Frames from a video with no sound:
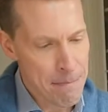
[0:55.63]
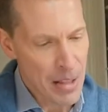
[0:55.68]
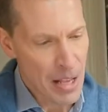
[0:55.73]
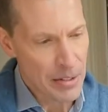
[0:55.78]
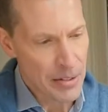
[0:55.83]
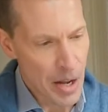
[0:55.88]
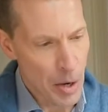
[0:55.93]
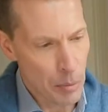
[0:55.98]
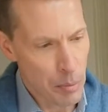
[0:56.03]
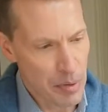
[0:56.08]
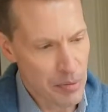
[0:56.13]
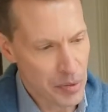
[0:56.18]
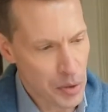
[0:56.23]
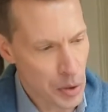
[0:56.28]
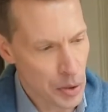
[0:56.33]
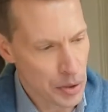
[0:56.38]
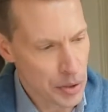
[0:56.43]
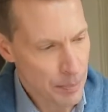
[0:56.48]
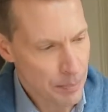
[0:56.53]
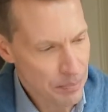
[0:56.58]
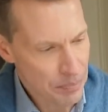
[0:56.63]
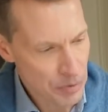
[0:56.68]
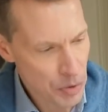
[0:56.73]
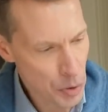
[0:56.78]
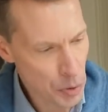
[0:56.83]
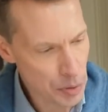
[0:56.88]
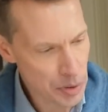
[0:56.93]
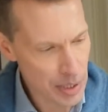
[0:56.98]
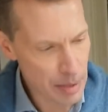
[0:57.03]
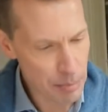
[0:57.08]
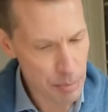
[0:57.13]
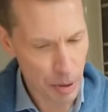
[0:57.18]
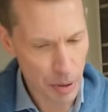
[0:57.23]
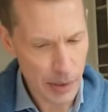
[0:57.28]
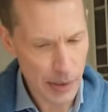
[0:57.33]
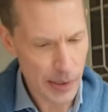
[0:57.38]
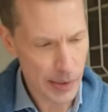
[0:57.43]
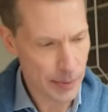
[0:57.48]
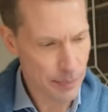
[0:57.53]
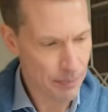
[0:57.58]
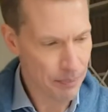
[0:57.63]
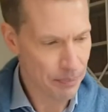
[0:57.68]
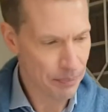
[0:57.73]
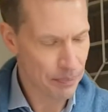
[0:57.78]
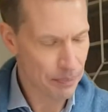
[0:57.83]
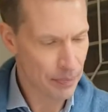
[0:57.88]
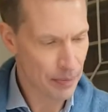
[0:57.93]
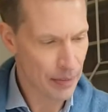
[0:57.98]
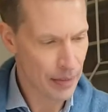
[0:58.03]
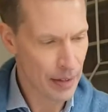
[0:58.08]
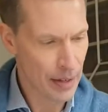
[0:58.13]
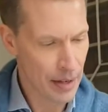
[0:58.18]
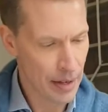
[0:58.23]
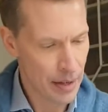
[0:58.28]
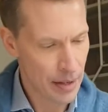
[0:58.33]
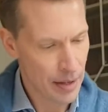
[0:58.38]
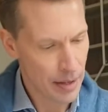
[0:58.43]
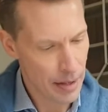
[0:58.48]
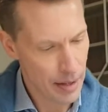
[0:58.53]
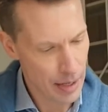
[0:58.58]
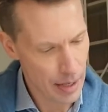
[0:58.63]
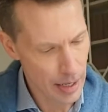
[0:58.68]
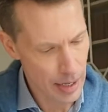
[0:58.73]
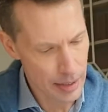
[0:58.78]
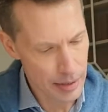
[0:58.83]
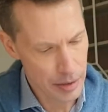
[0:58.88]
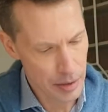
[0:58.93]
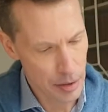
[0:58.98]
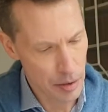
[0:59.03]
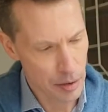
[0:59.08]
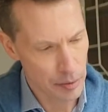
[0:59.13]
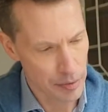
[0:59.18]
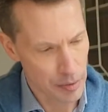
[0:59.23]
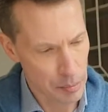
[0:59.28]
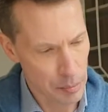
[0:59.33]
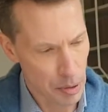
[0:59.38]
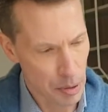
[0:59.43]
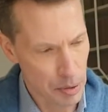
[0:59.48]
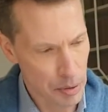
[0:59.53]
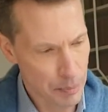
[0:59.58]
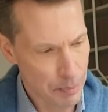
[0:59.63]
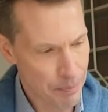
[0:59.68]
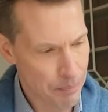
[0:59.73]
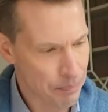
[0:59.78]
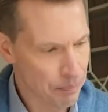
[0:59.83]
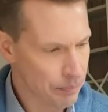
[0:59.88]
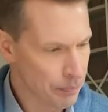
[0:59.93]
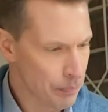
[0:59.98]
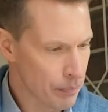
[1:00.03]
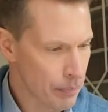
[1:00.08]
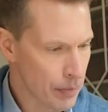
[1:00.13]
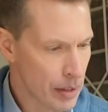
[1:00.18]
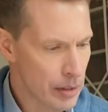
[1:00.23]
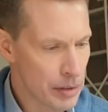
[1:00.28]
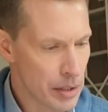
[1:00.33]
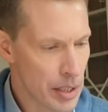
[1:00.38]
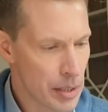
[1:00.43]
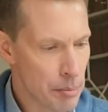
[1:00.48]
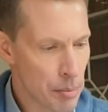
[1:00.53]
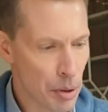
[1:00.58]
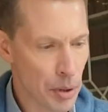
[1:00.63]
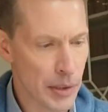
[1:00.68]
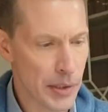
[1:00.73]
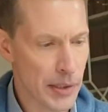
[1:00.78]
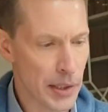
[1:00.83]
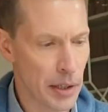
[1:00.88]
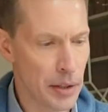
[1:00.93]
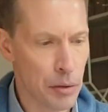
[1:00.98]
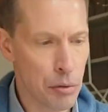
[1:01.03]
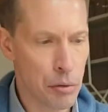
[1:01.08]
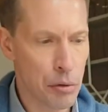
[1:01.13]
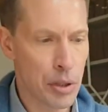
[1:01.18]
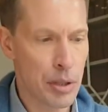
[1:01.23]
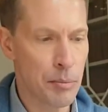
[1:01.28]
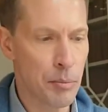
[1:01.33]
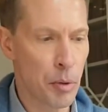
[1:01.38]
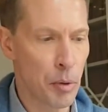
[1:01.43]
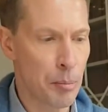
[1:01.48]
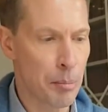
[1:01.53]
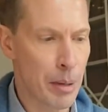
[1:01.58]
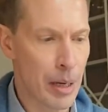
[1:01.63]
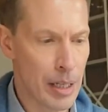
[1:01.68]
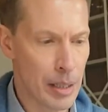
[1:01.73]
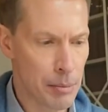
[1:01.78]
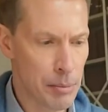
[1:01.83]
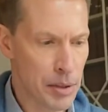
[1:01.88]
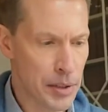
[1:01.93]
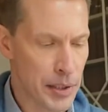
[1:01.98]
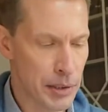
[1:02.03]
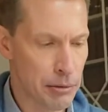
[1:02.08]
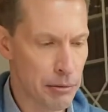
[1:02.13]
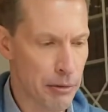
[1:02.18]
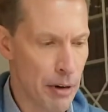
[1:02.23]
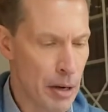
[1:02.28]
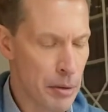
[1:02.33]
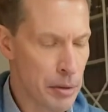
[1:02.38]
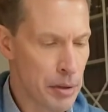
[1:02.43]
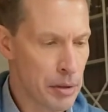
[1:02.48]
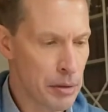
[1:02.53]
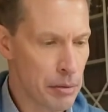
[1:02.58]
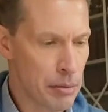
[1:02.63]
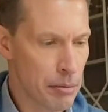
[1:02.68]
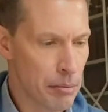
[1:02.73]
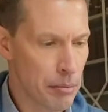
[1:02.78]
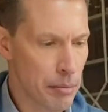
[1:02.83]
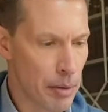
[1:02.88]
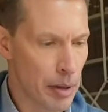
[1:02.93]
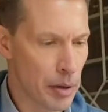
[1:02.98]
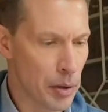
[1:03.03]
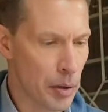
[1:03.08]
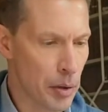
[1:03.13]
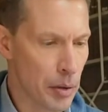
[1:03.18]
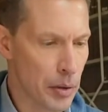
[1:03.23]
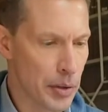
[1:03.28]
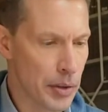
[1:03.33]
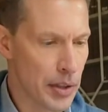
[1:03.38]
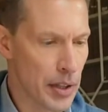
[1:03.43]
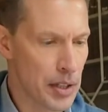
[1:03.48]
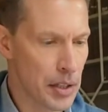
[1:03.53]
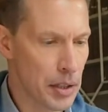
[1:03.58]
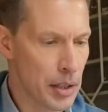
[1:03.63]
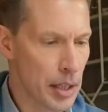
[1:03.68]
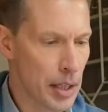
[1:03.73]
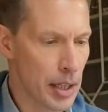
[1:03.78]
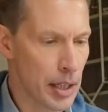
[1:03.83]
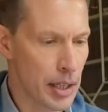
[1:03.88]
Now we've got two teapots and a coffee pot. Teapots are usually more bulbous and round because the tea